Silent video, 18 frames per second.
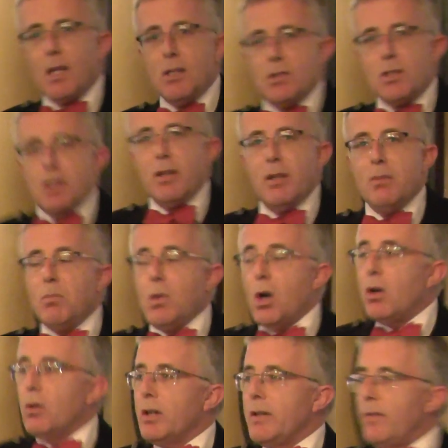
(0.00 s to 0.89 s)
So the
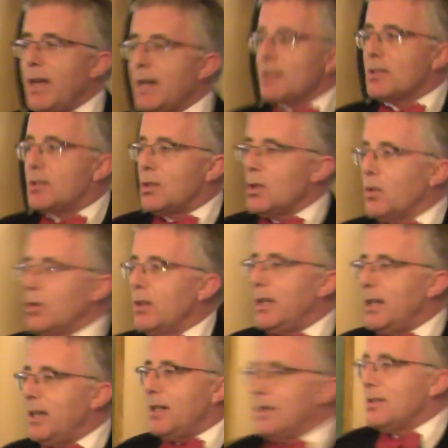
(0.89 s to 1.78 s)
moral in that
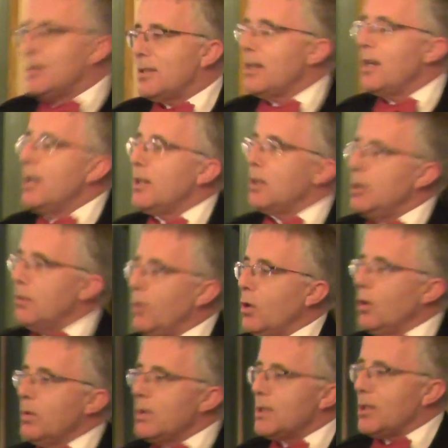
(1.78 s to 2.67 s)
story is, you've
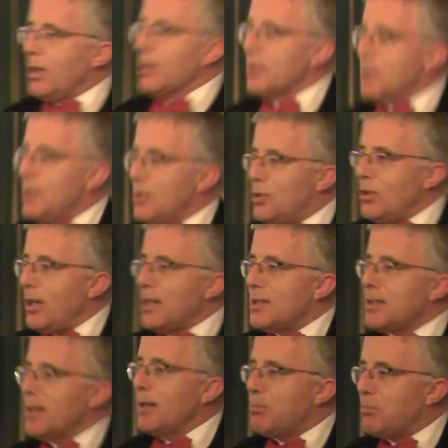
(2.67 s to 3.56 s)
always got to
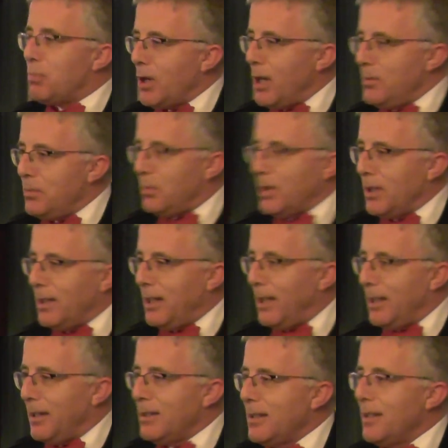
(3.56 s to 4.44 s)
dress
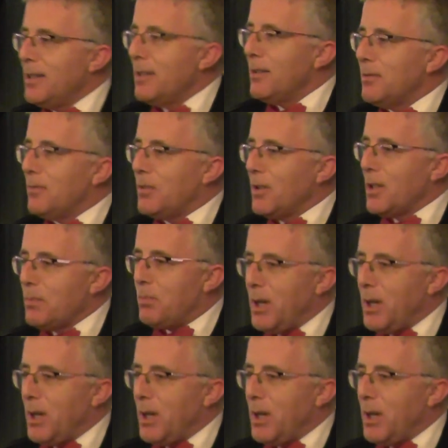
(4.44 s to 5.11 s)
appropriately for the